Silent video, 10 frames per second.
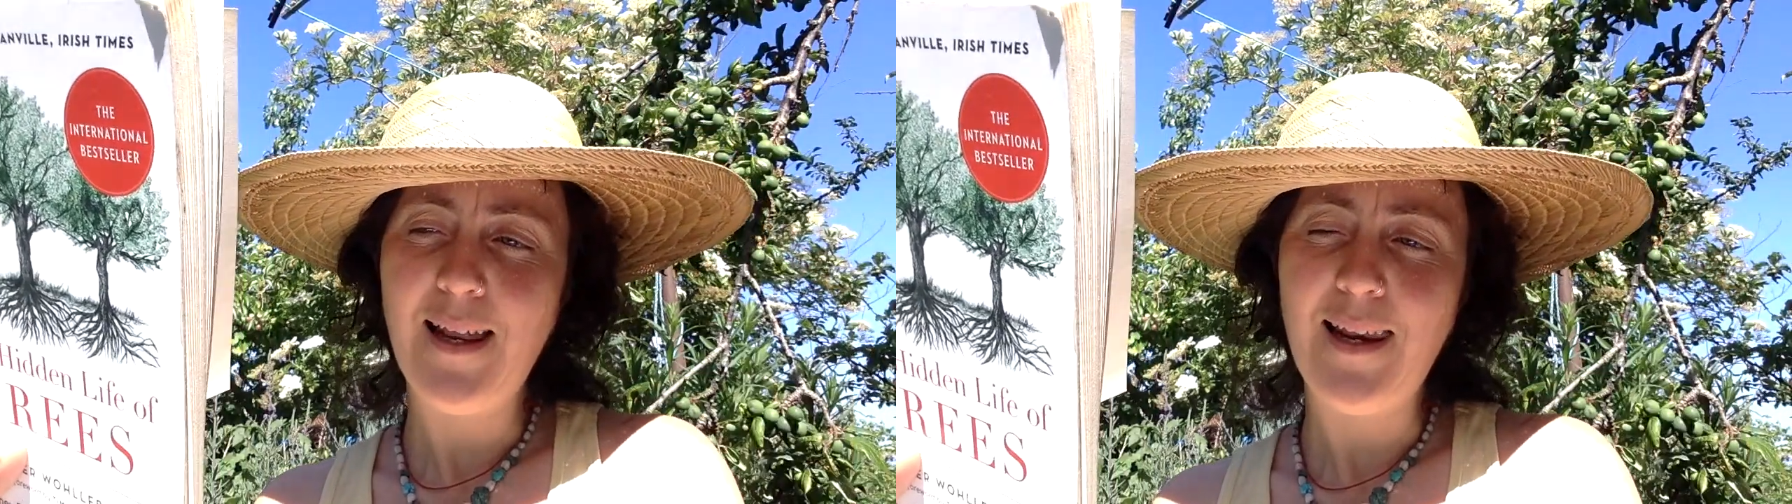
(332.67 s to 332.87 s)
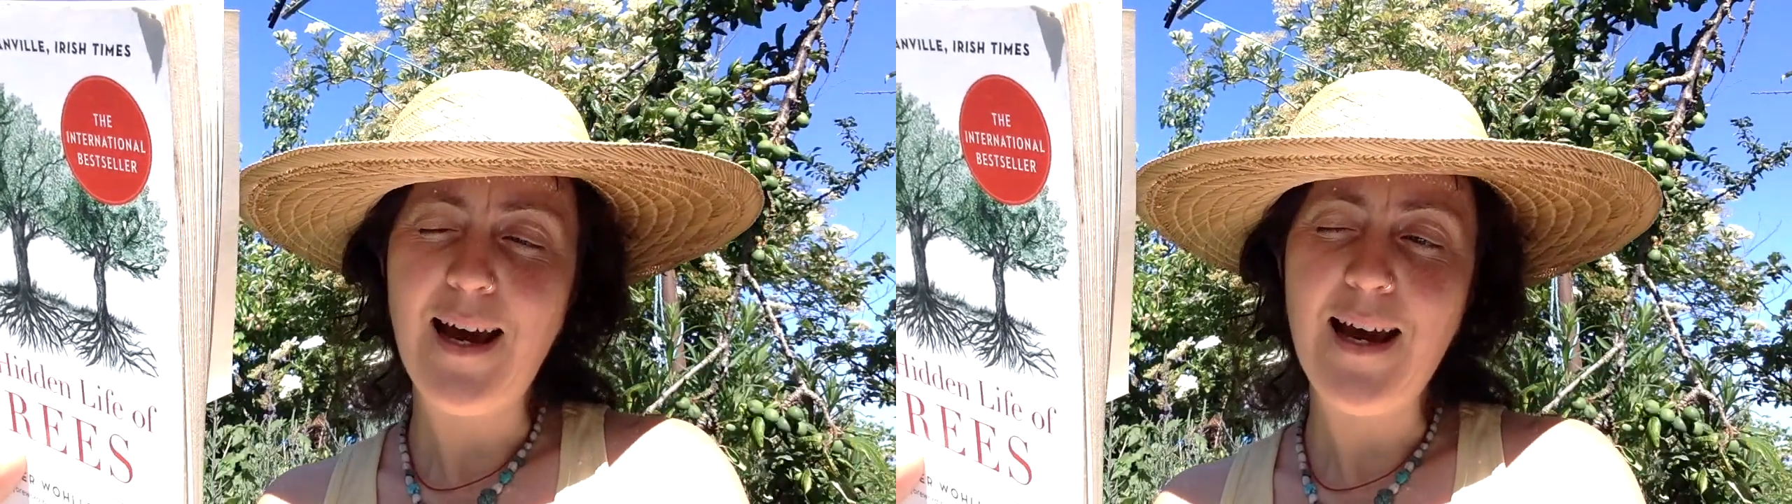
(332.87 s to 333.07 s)

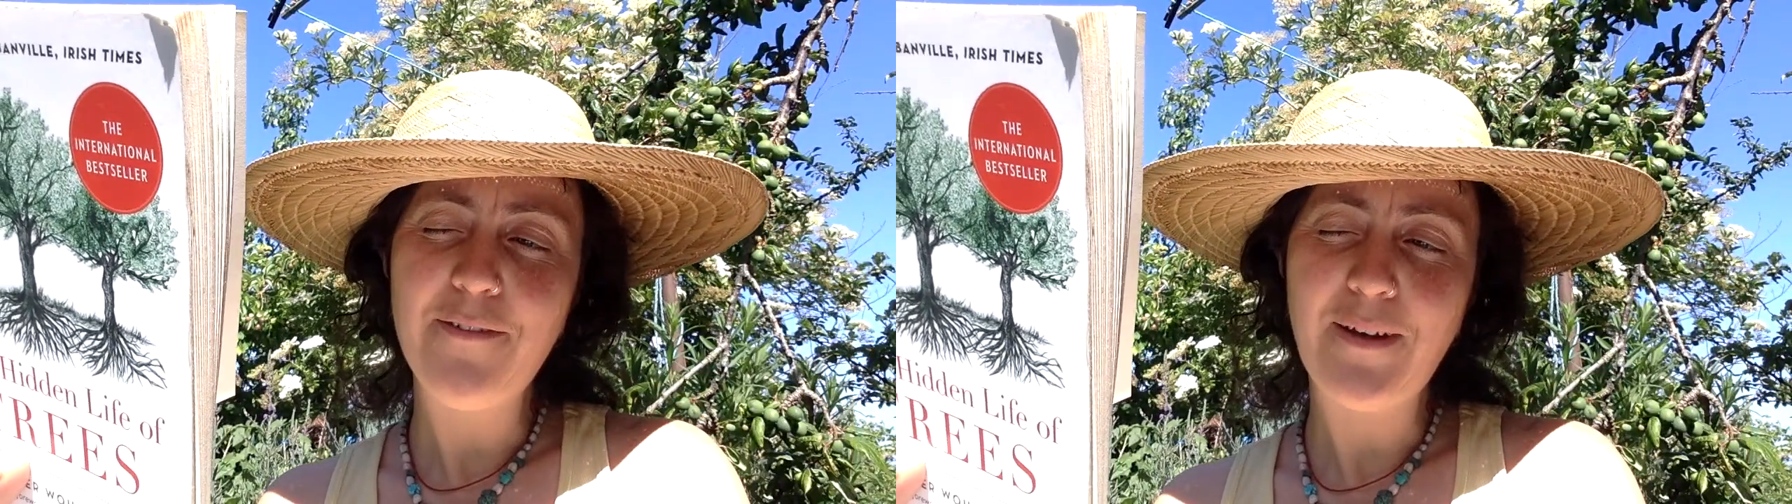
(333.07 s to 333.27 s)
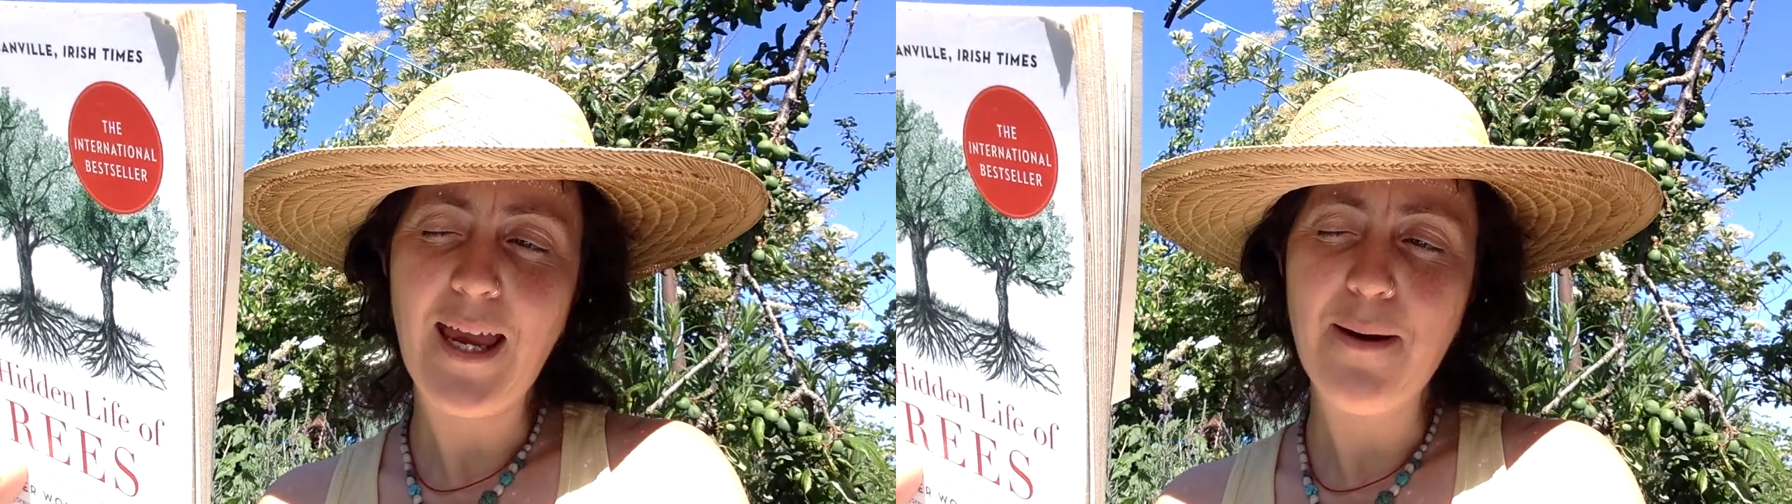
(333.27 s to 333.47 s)

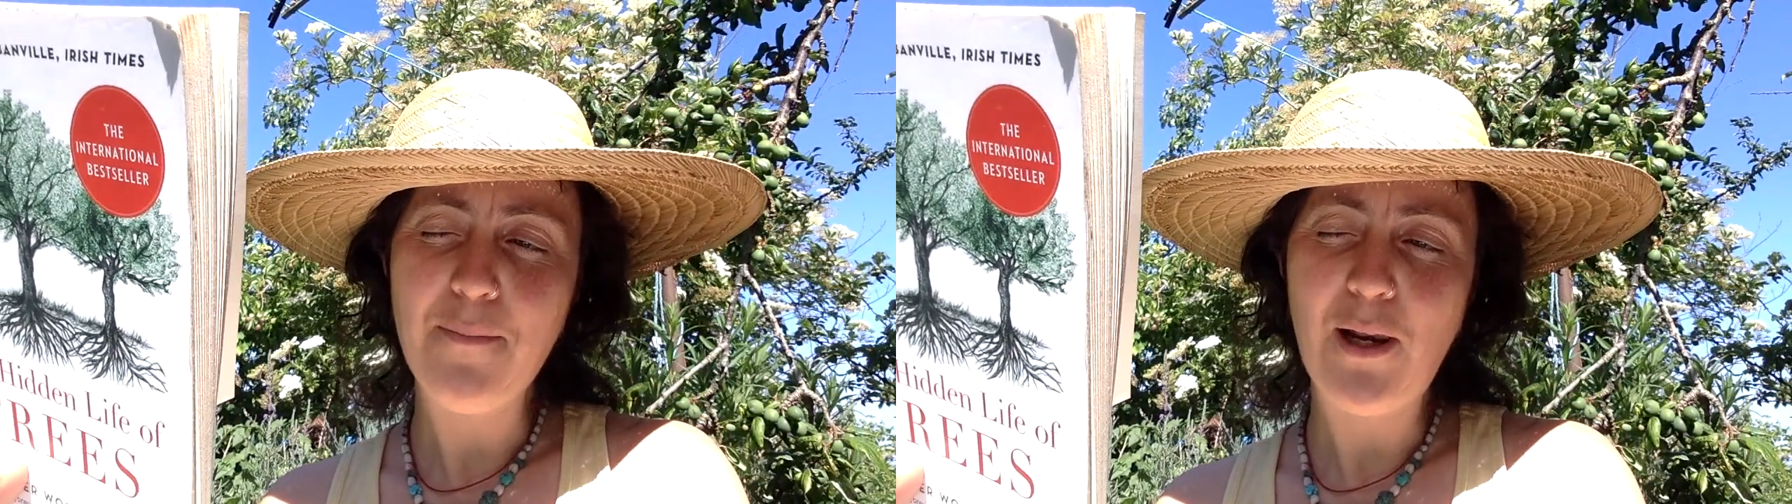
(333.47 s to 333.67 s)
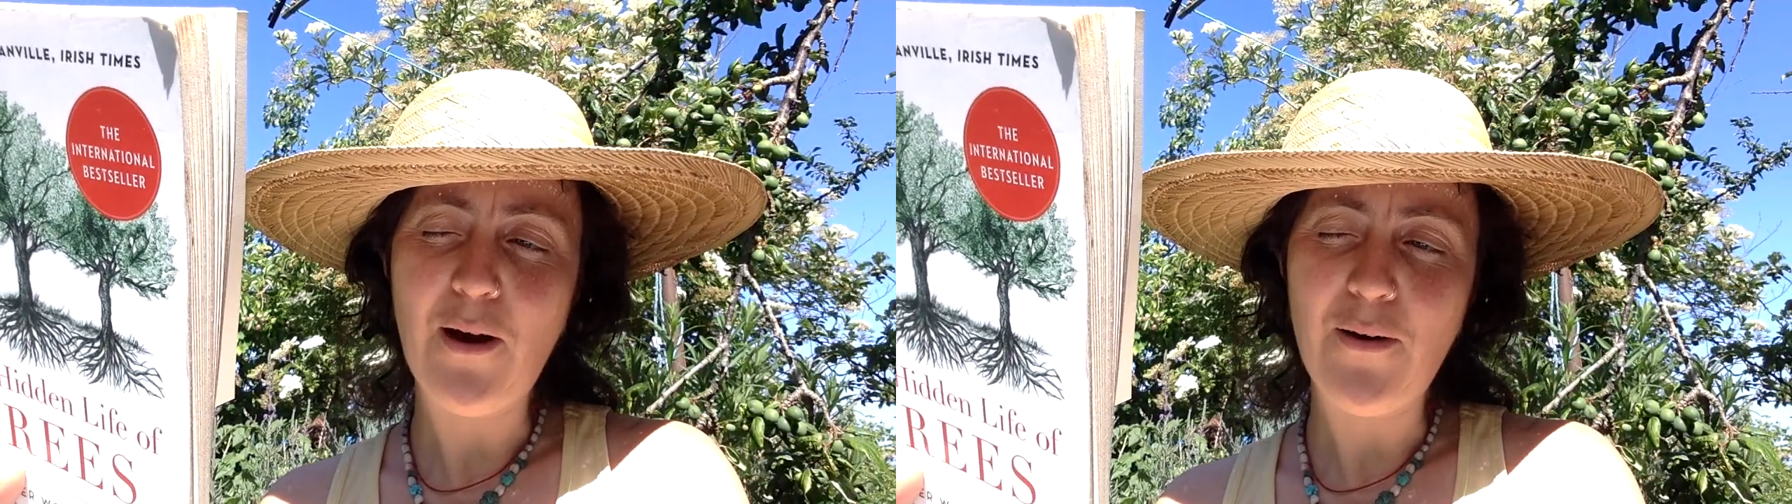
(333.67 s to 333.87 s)
Life came
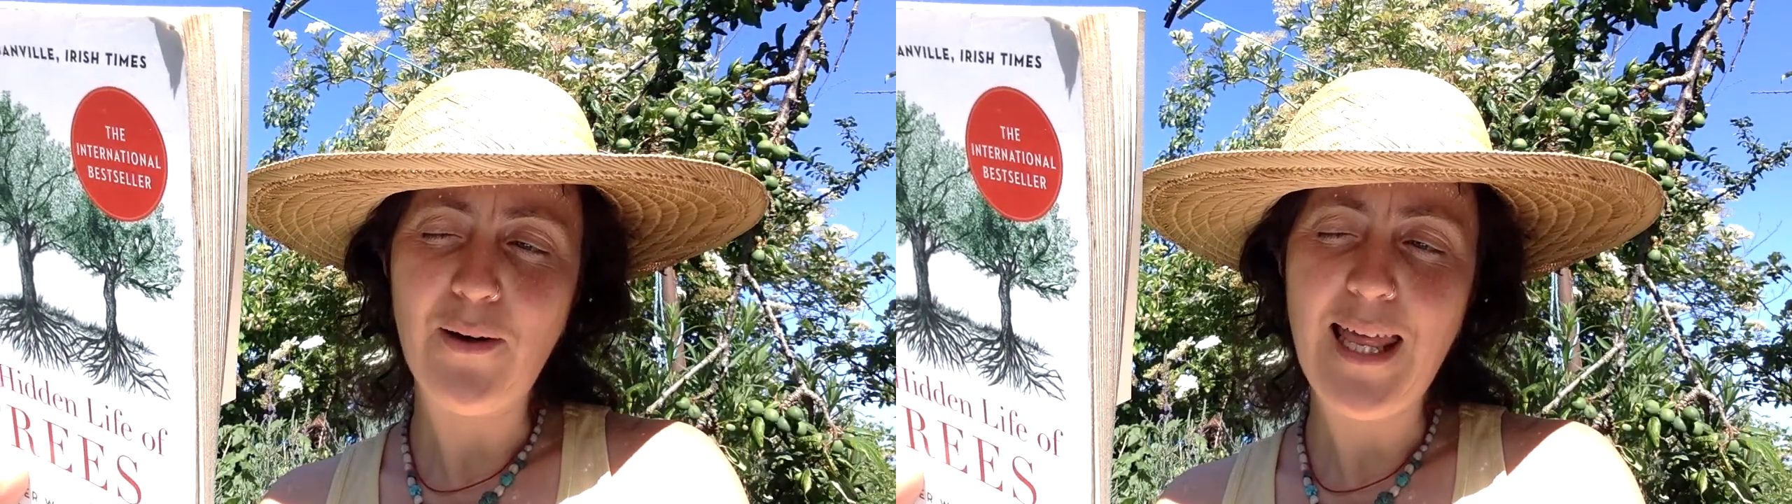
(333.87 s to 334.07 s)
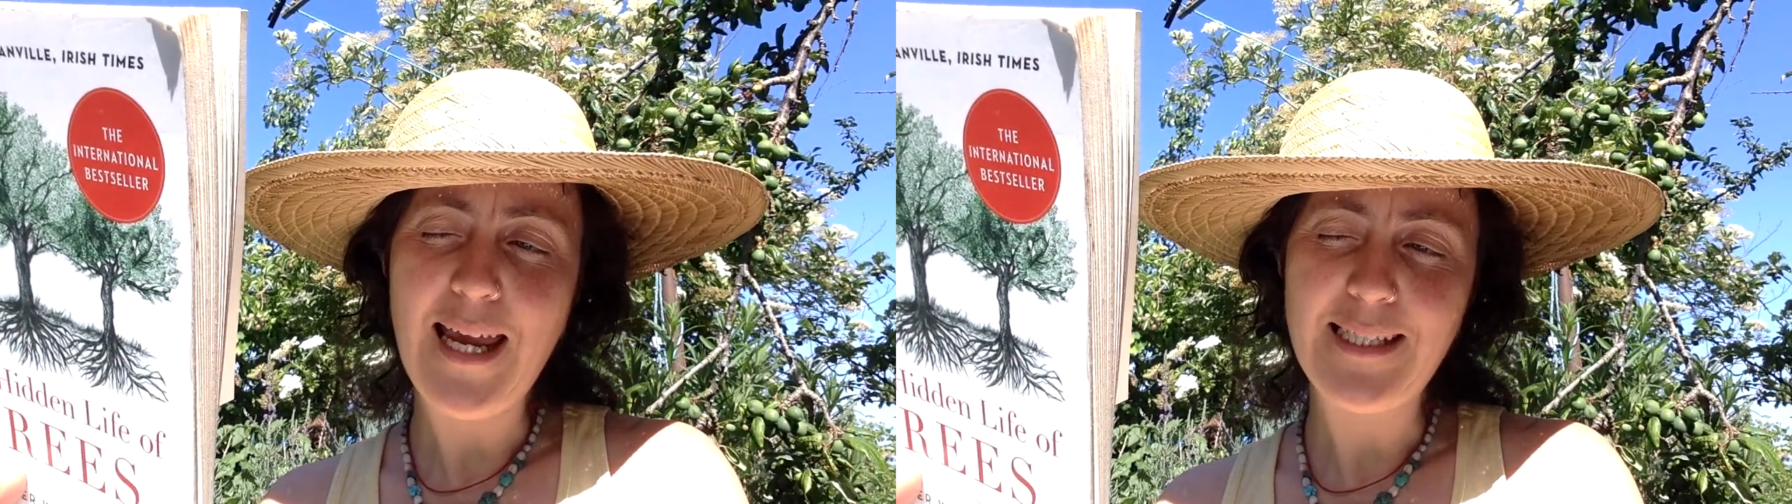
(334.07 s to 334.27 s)

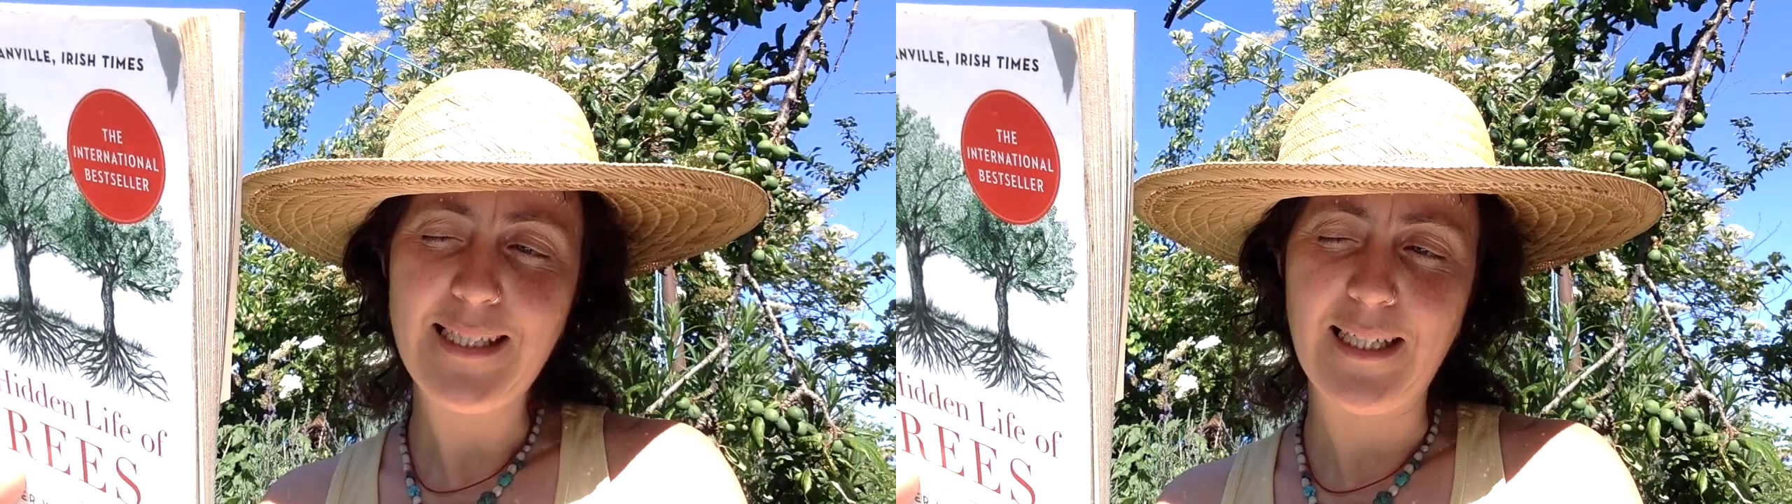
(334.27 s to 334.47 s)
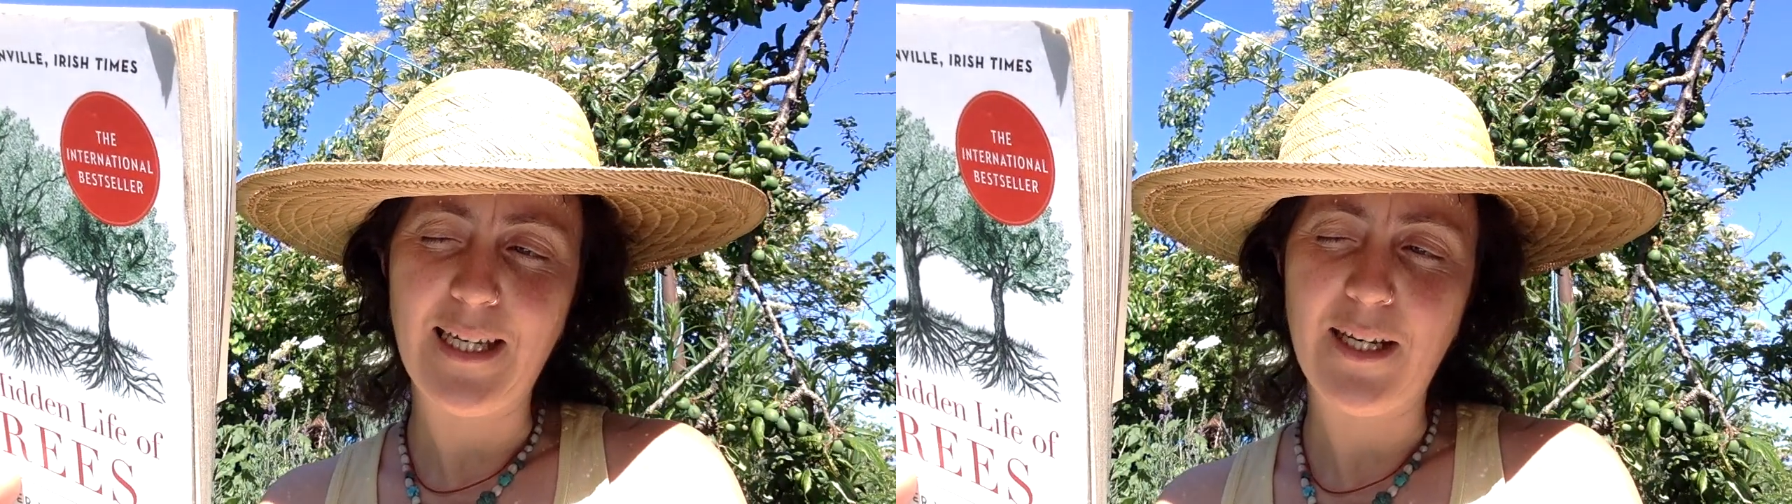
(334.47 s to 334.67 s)
along
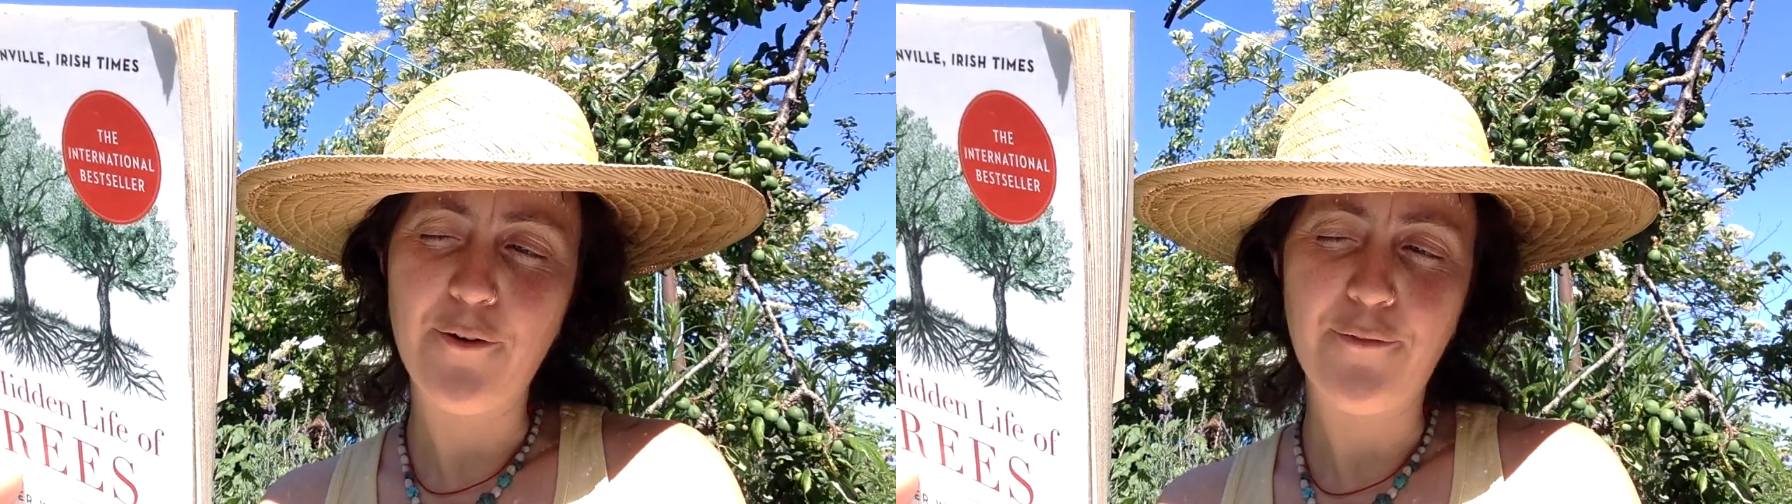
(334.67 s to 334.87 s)
later in the